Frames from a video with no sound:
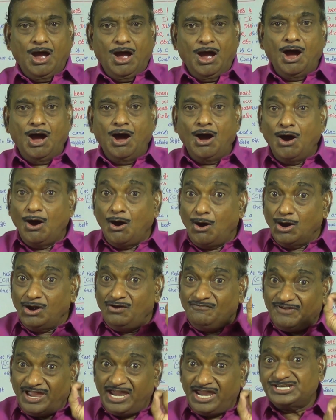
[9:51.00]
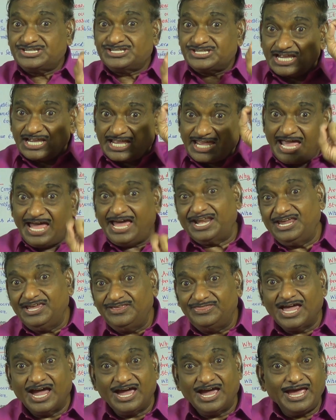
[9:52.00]
All veins
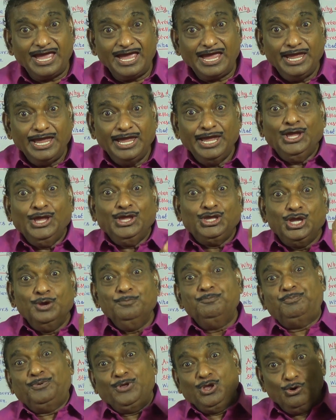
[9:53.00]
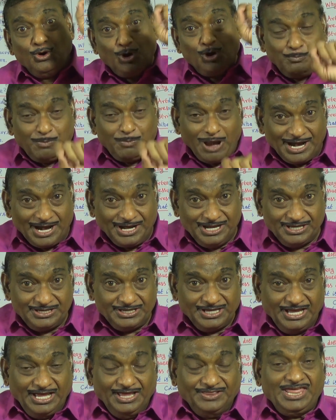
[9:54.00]
carry the impure
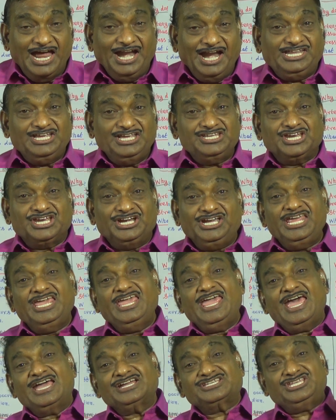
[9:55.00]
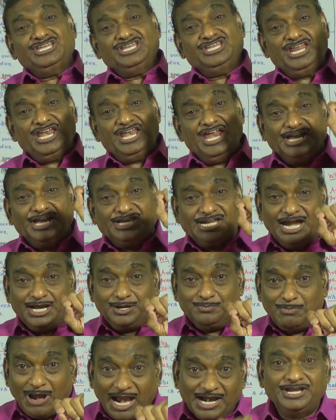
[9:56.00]
blood, that is
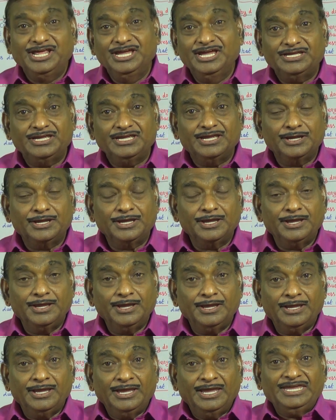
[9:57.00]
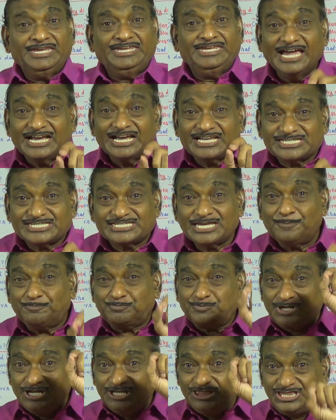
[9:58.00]
deoxygenated blood,
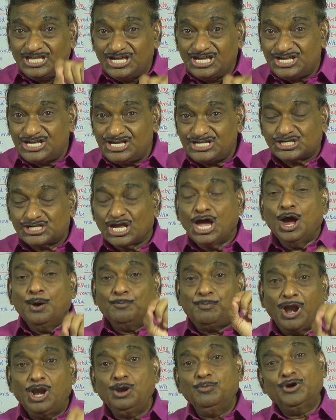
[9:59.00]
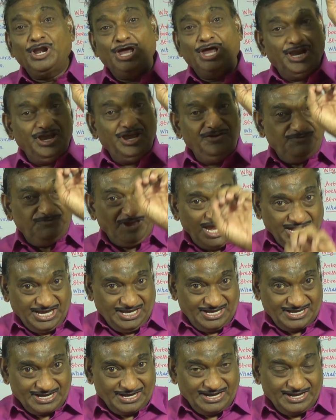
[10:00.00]
except this pulmonary
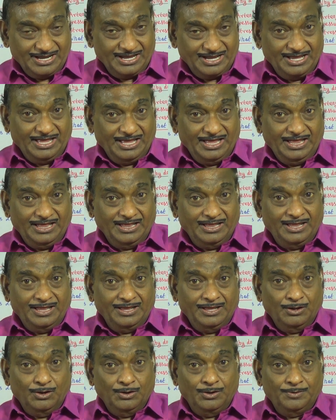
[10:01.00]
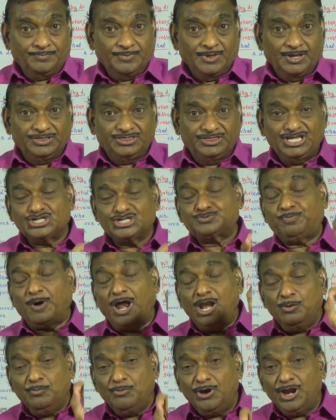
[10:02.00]
vein. This
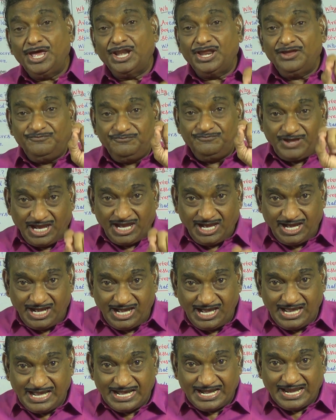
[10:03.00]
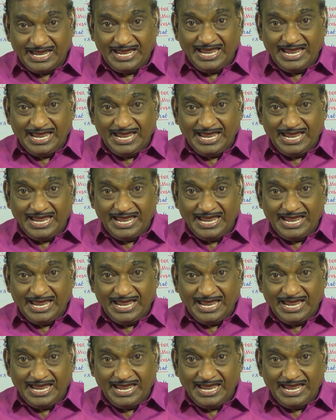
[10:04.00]
pulmonary vein